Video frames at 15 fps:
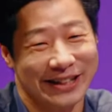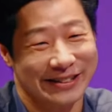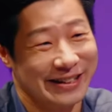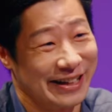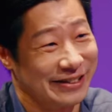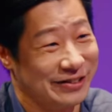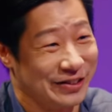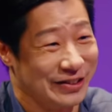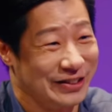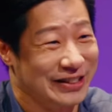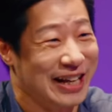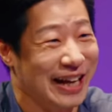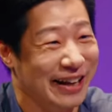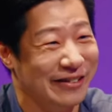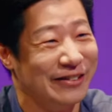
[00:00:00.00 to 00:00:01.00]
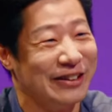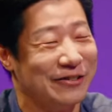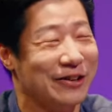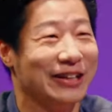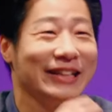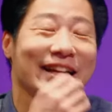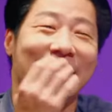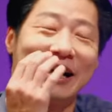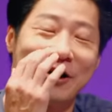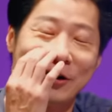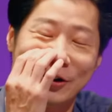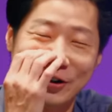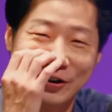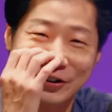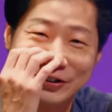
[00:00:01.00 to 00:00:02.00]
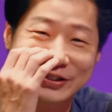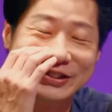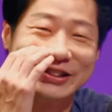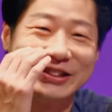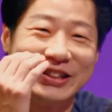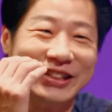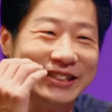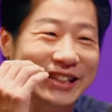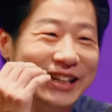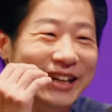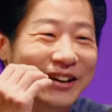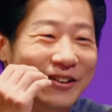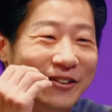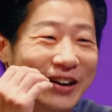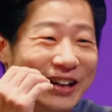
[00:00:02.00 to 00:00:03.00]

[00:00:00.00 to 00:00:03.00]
teenagers. we were see. like, oh. Shit. Mm-hmm.